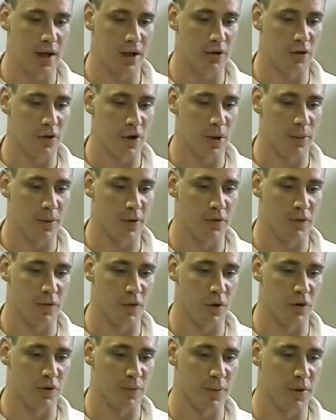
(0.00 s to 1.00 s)
whenever I got in
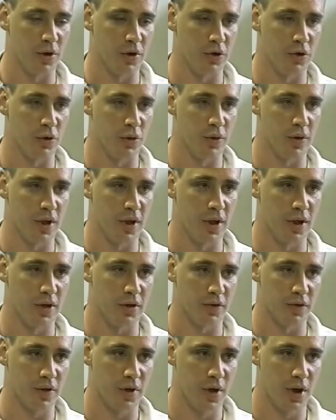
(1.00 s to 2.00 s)
trouble, he forced me into
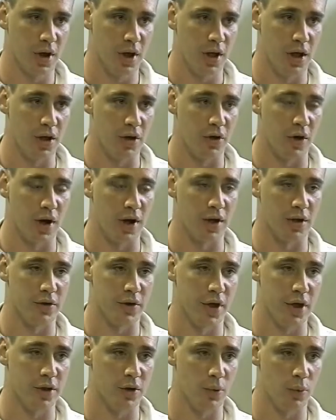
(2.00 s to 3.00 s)
two things.
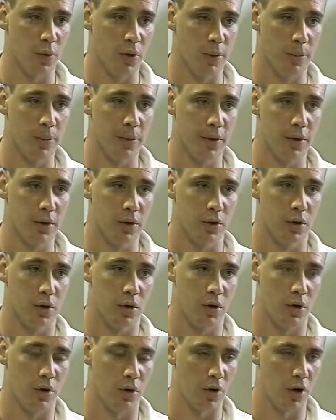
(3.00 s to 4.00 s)
Either I could take the
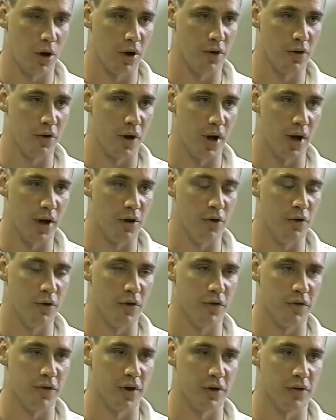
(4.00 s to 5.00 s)
whooping, or either
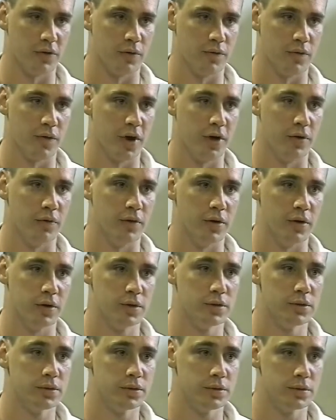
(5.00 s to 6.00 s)
I had to do a sexual
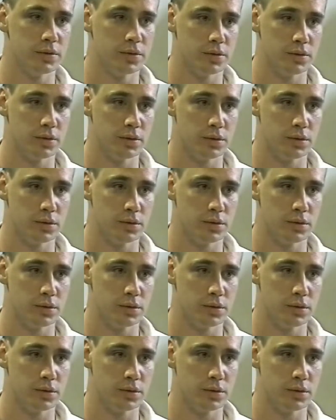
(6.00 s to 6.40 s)
favor.